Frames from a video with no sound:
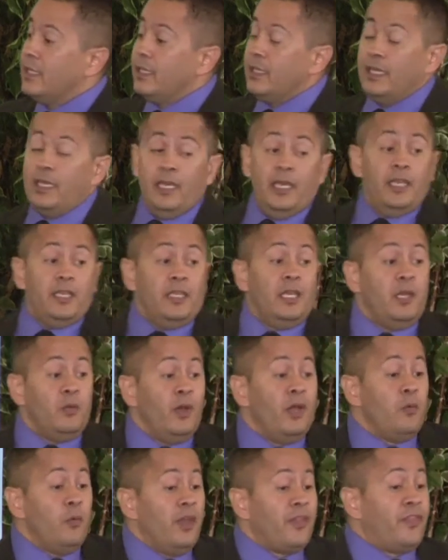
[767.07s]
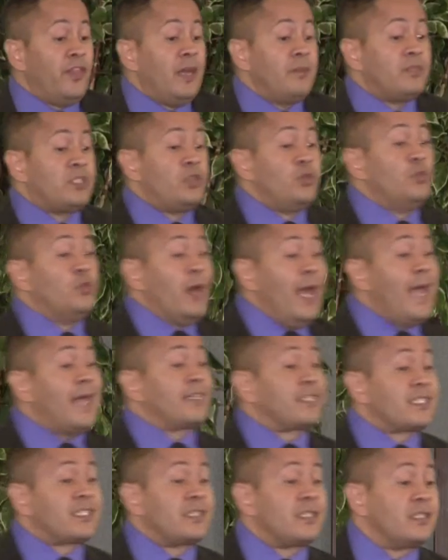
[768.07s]
He, he, he, went with them to
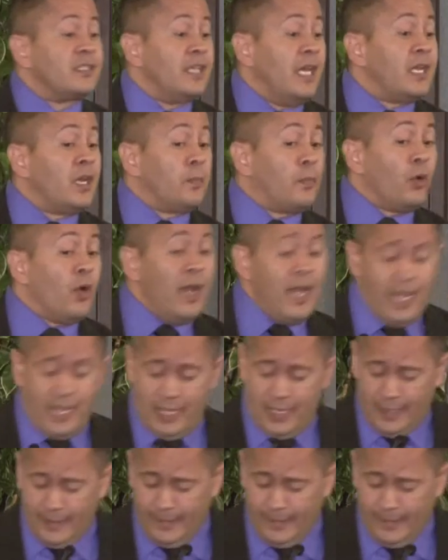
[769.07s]
rest and to pray.